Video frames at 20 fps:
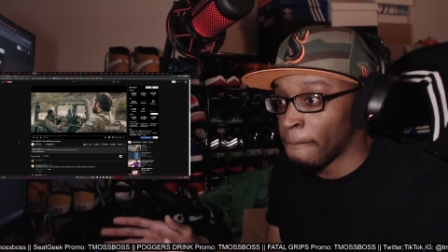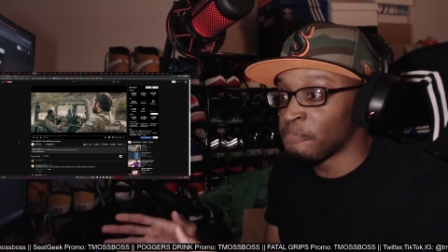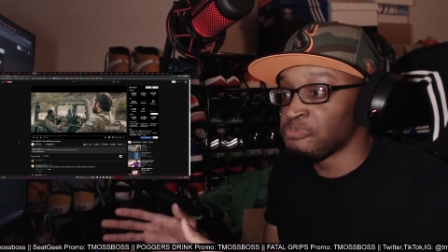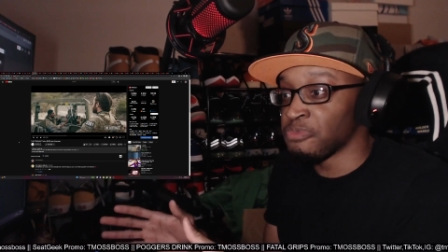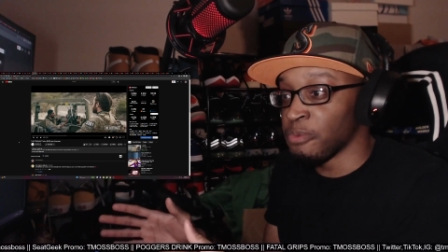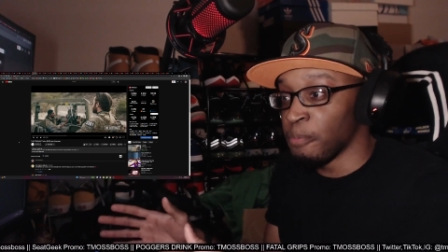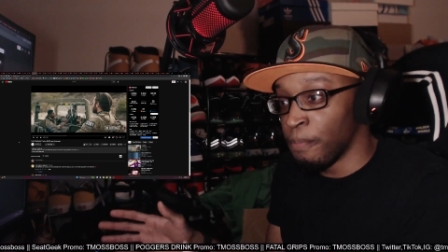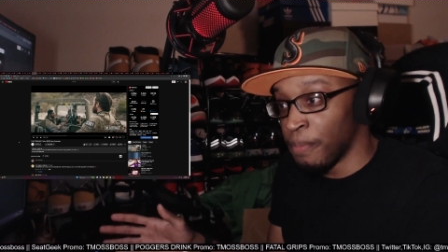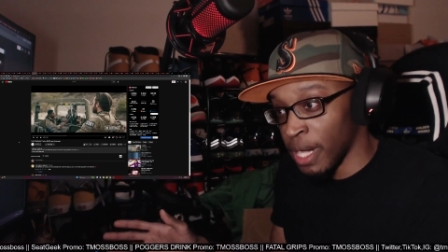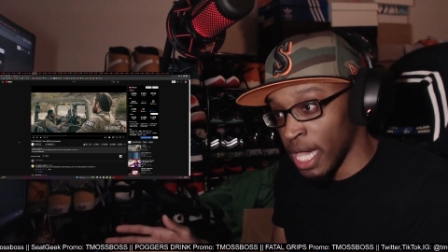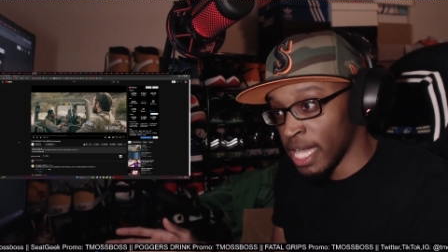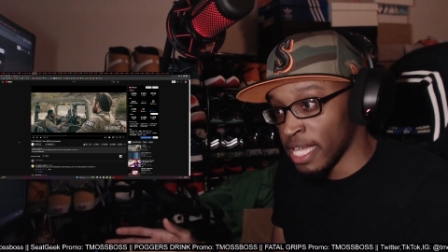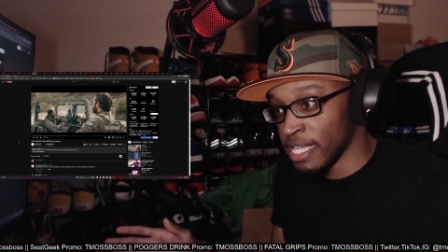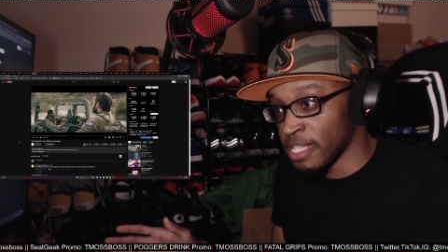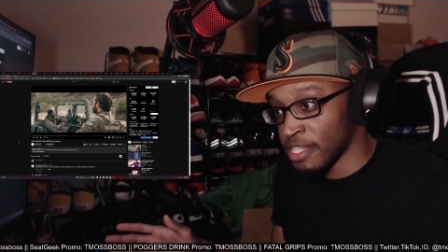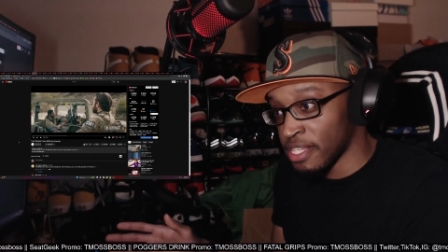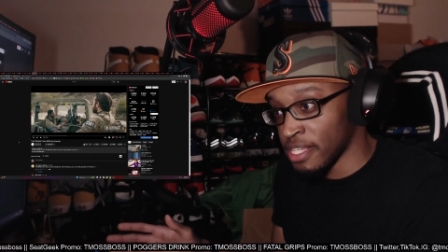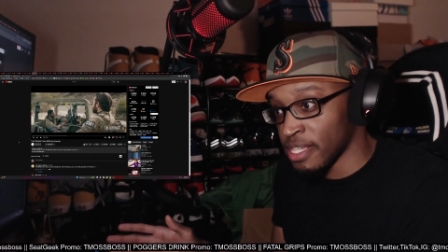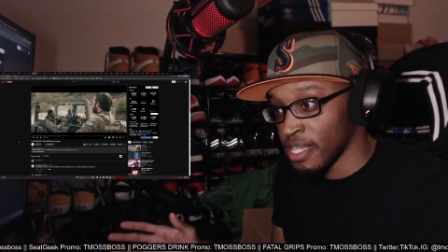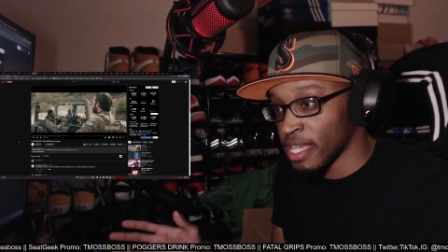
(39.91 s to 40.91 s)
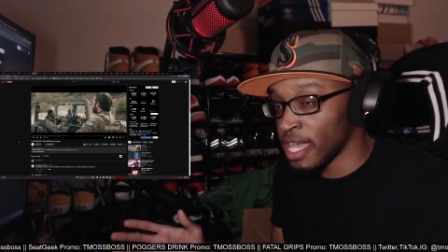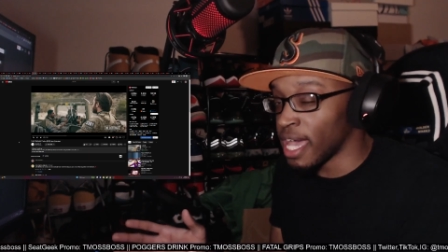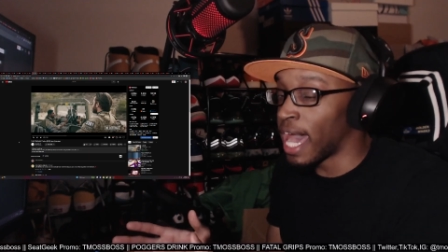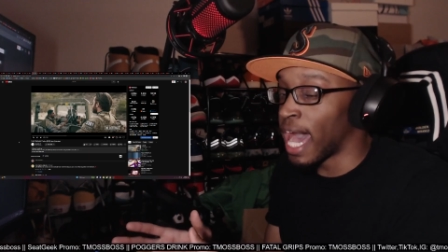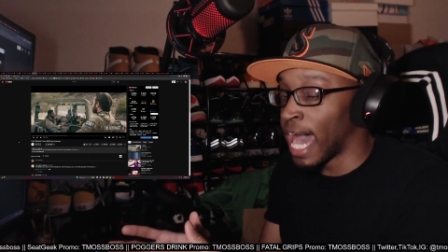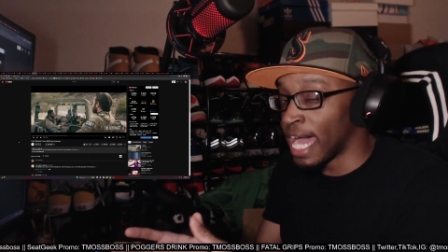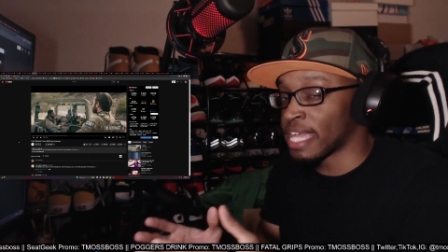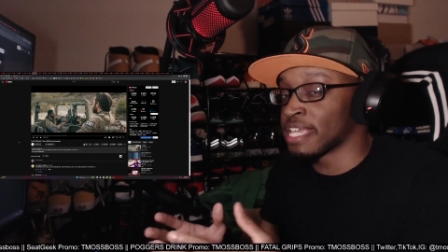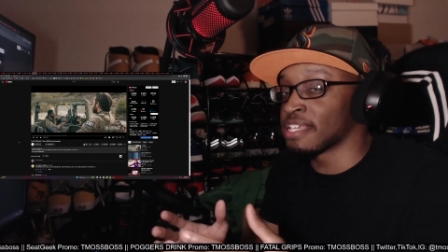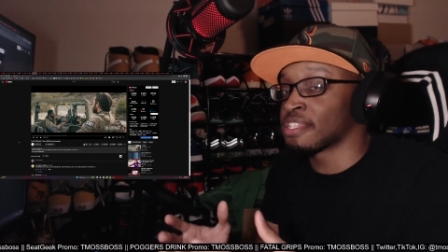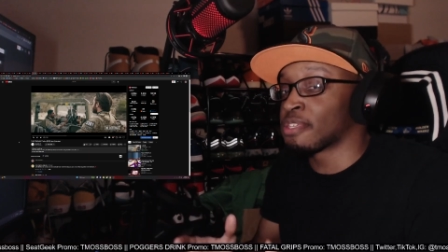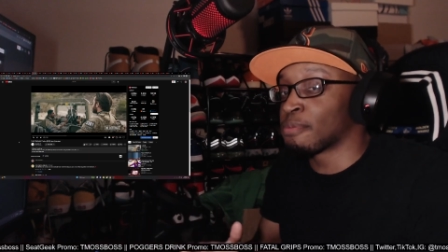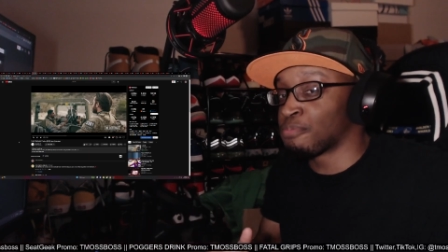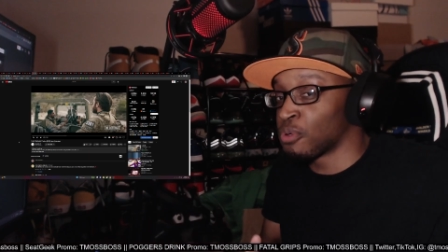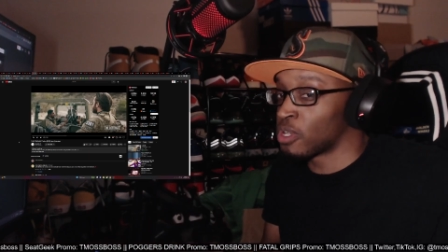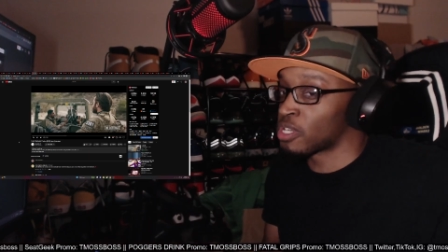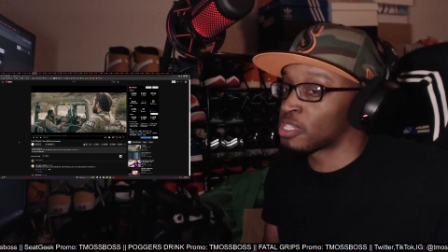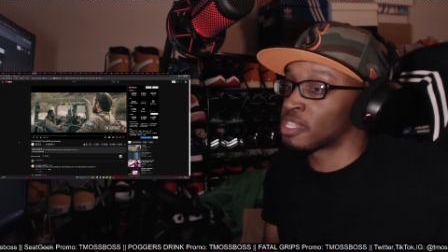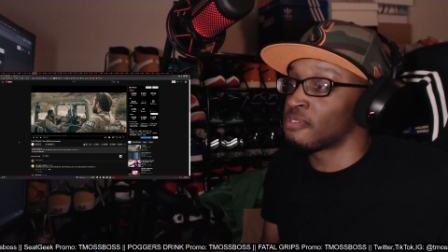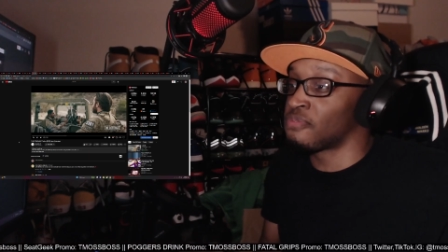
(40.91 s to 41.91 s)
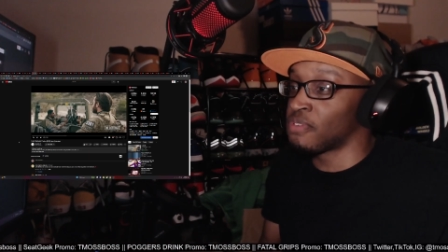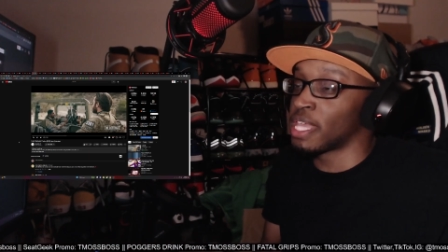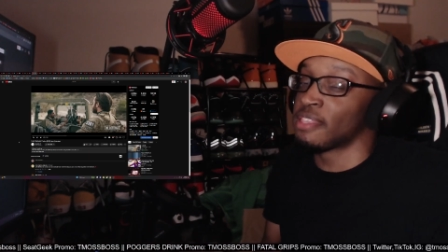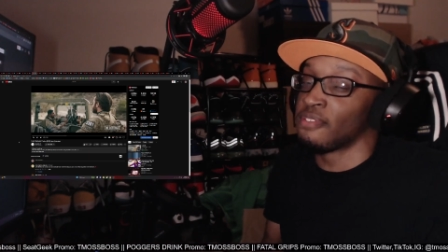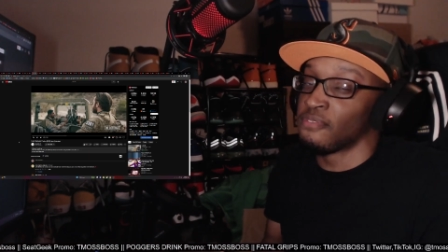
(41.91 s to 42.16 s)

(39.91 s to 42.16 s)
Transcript: but I can support the Fed.